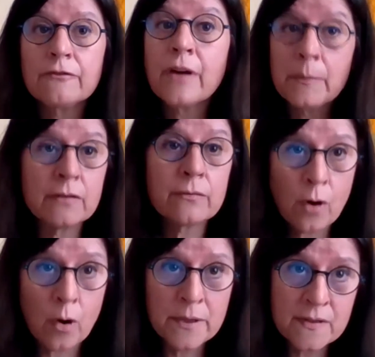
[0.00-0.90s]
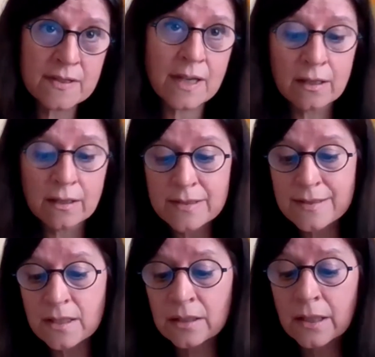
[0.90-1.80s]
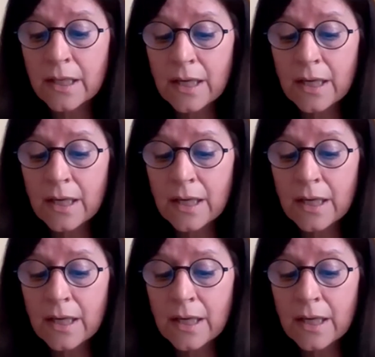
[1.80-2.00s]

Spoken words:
Family Romance LLC,